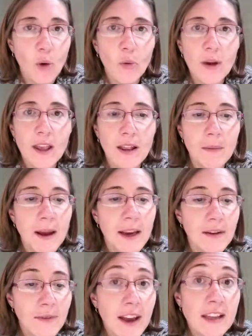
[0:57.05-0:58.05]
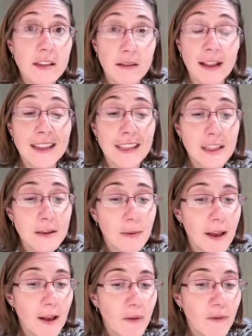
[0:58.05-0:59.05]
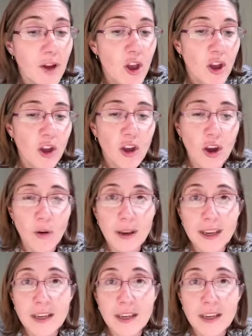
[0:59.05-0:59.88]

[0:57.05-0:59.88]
will my divisor, that's the 12, go